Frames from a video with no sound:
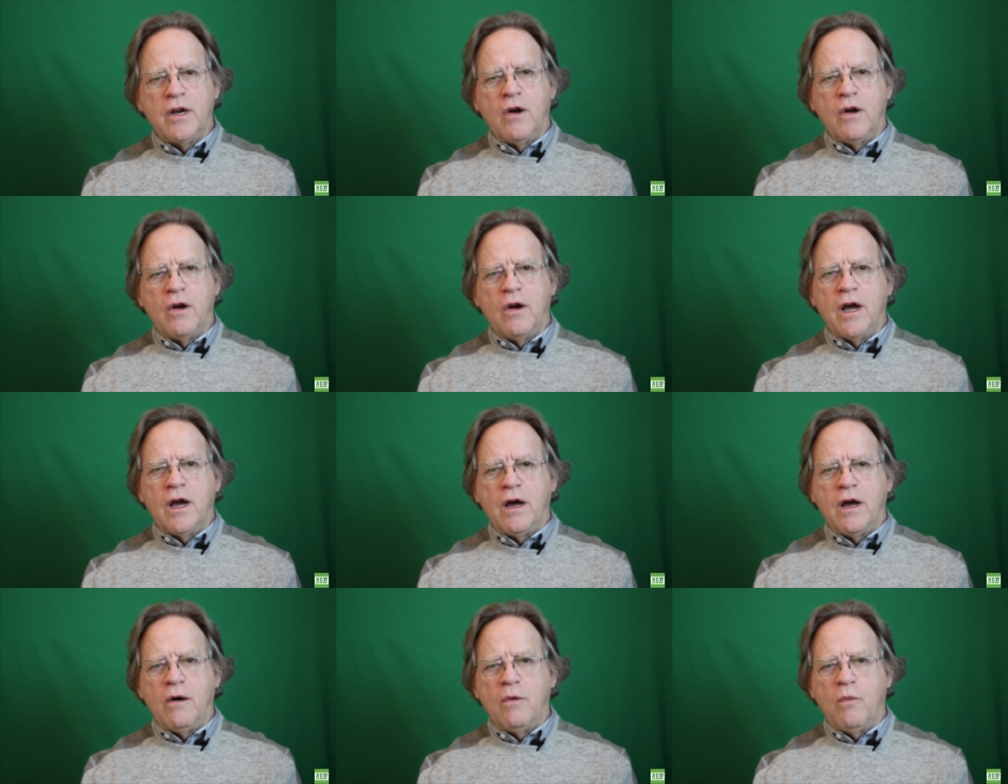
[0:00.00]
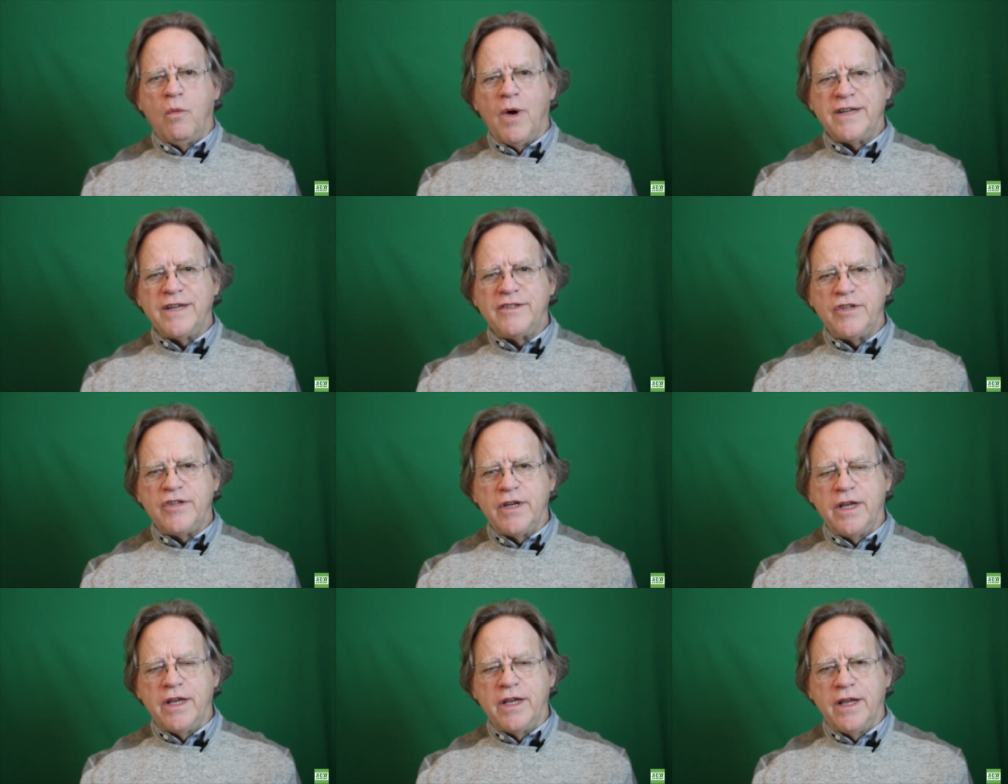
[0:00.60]
uh,
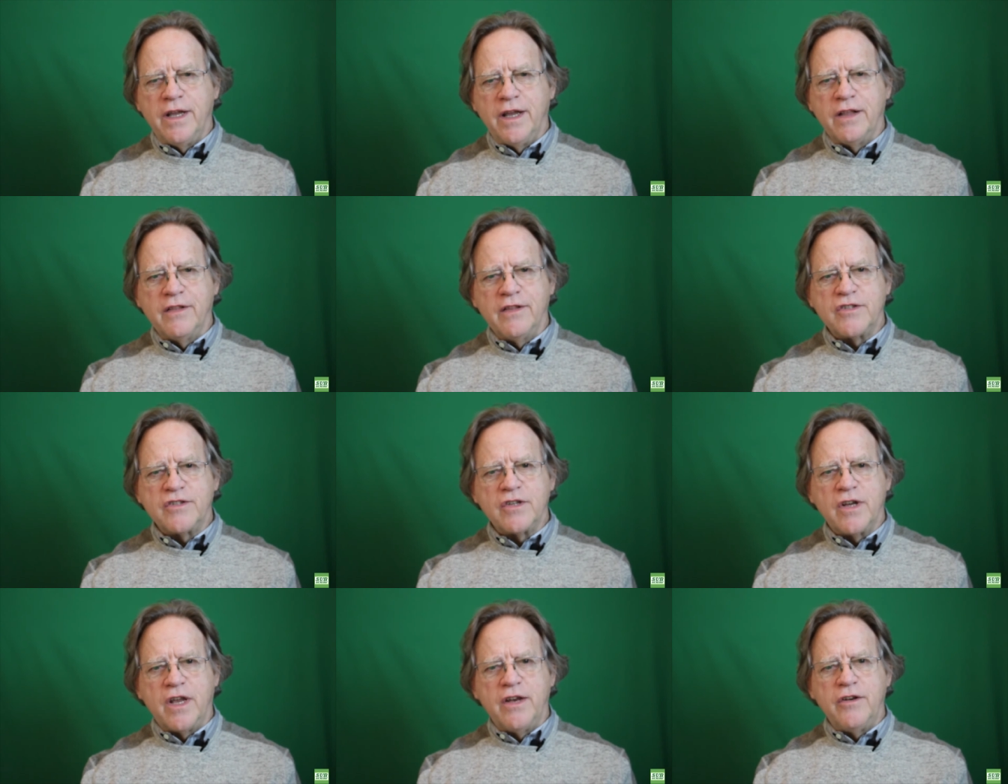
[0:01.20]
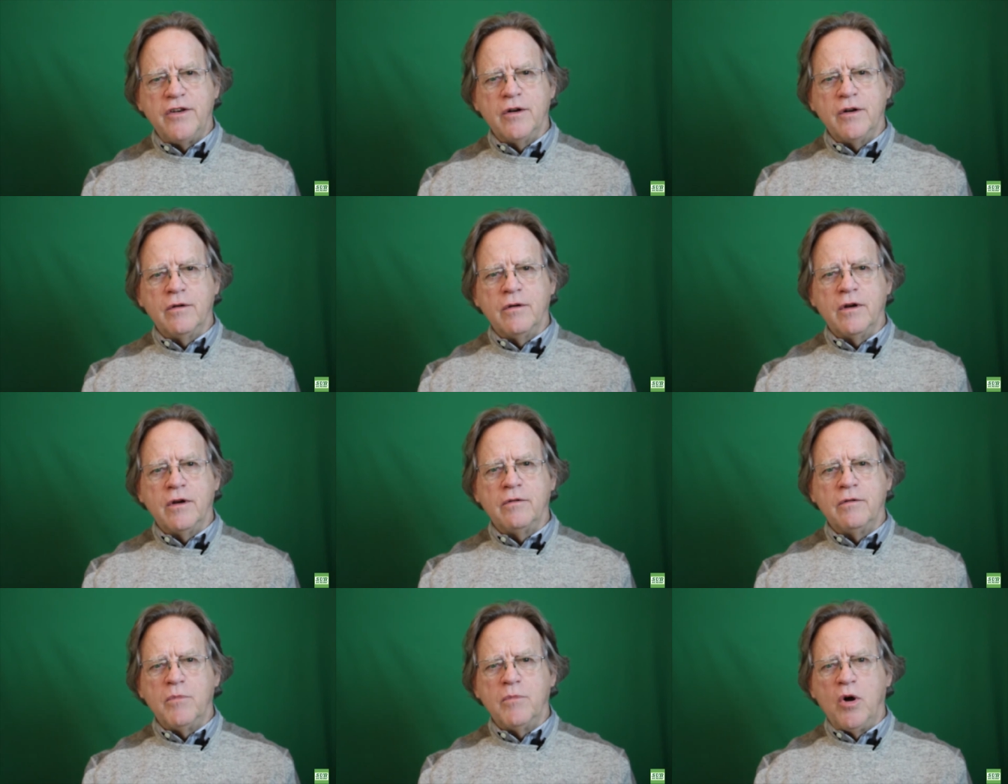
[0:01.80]
watching this on
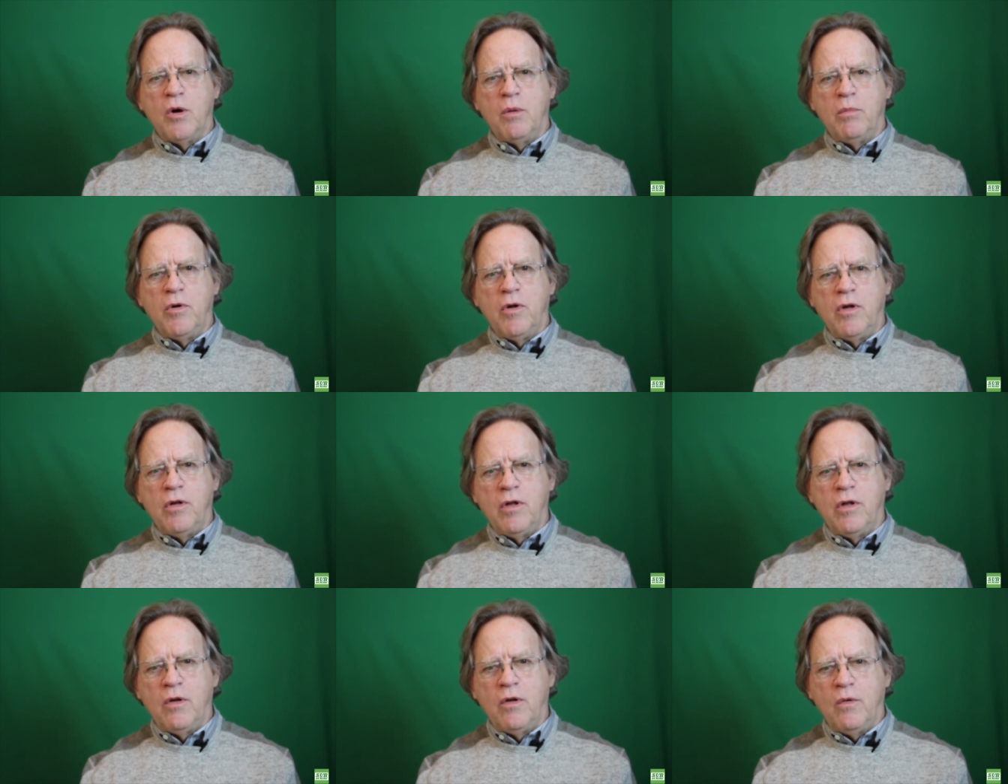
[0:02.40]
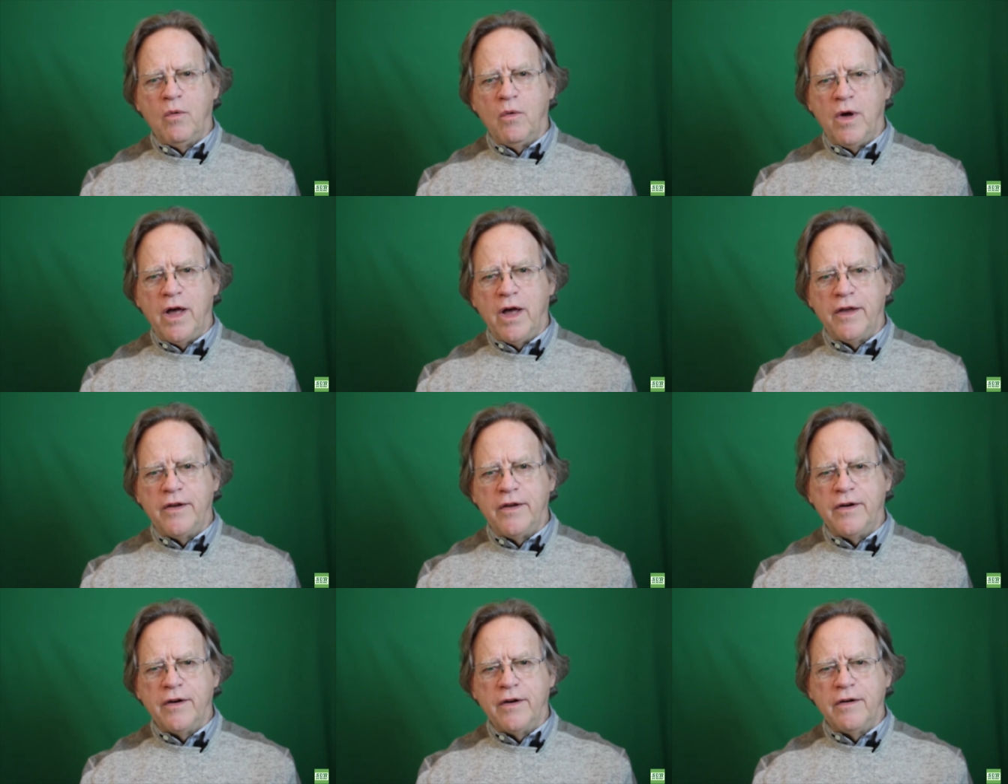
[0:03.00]
your mobile
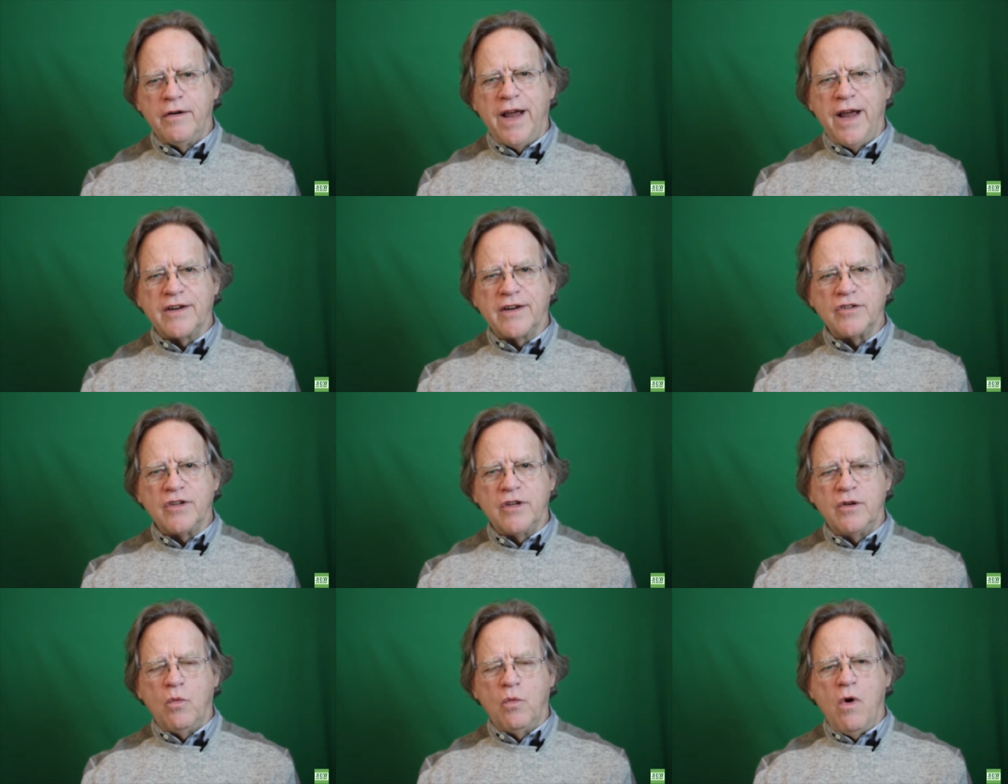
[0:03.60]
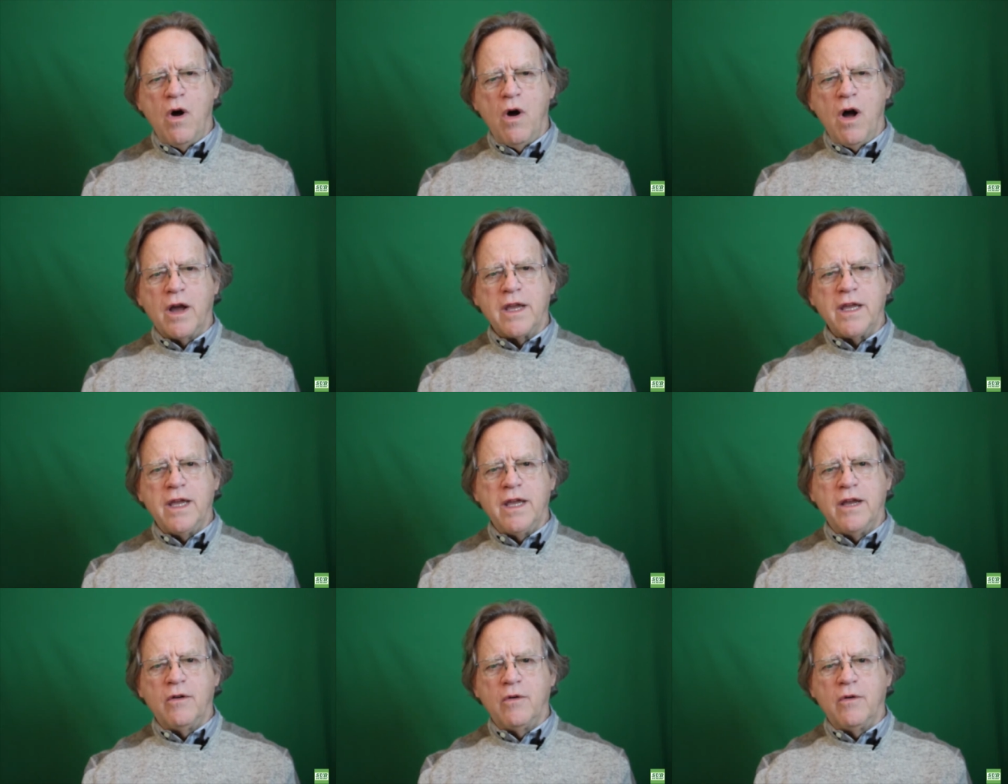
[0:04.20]
while you're actually
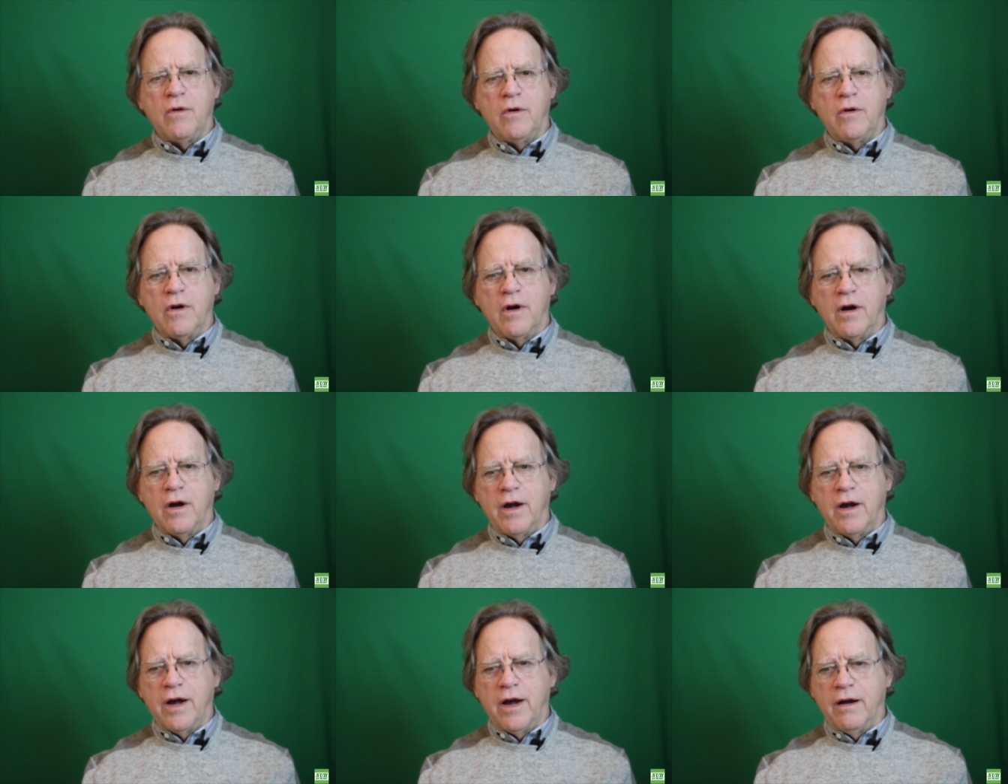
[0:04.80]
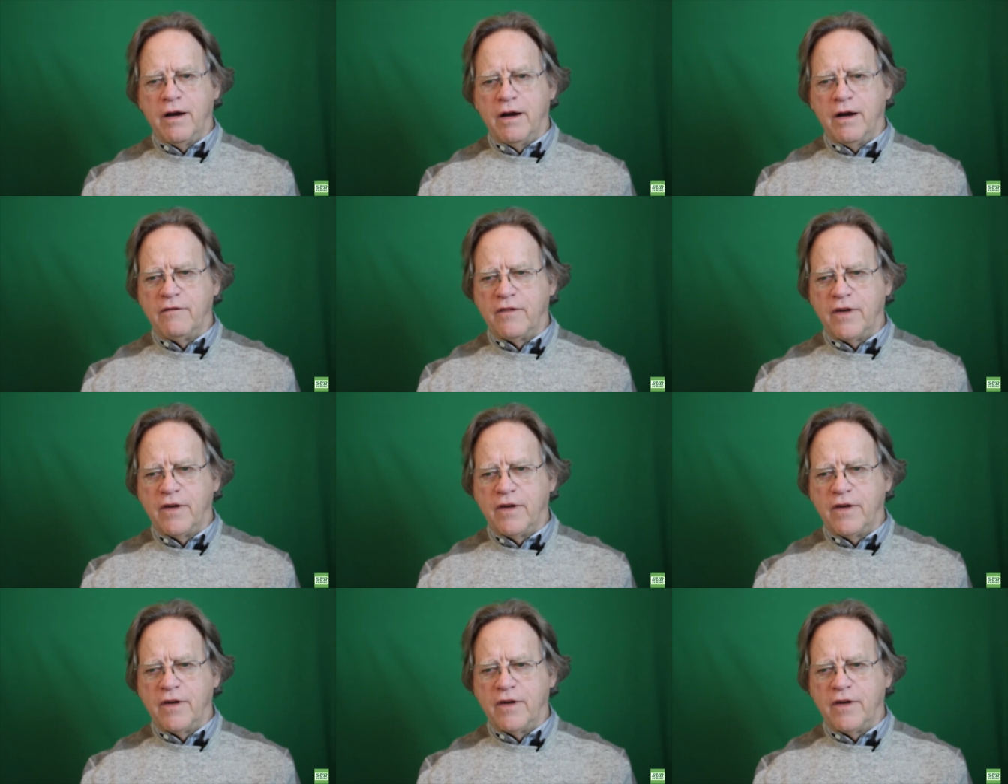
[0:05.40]
walking or uh,